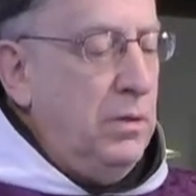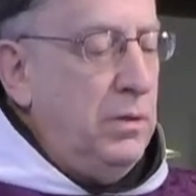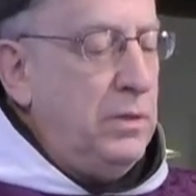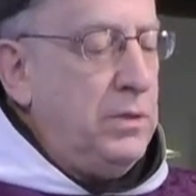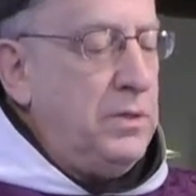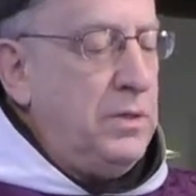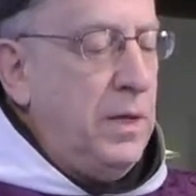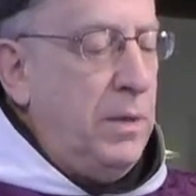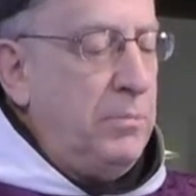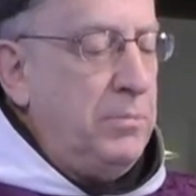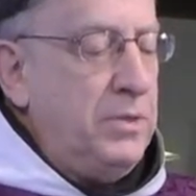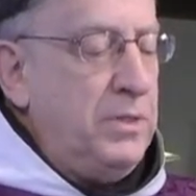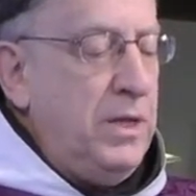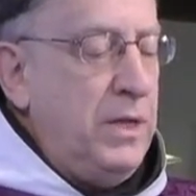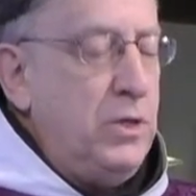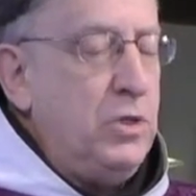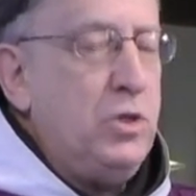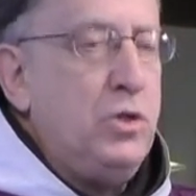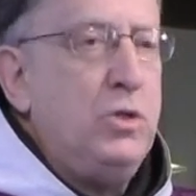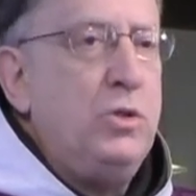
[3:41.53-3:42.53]
the
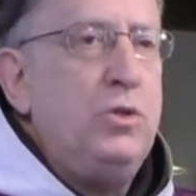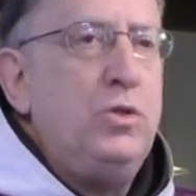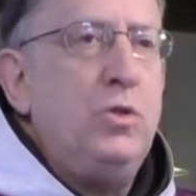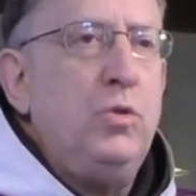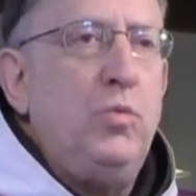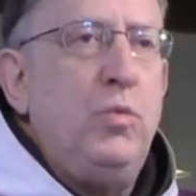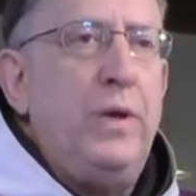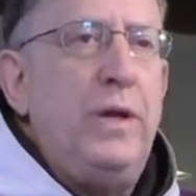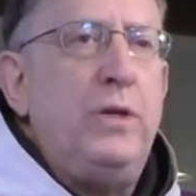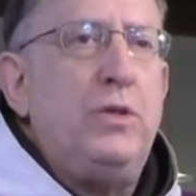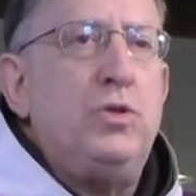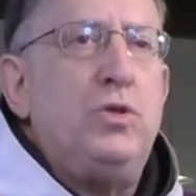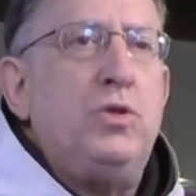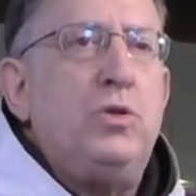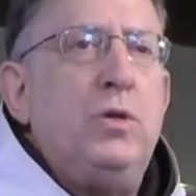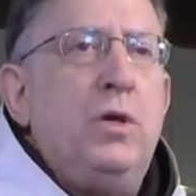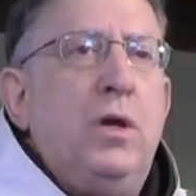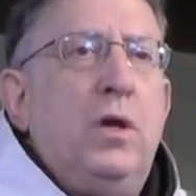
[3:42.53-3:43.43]
temptation to which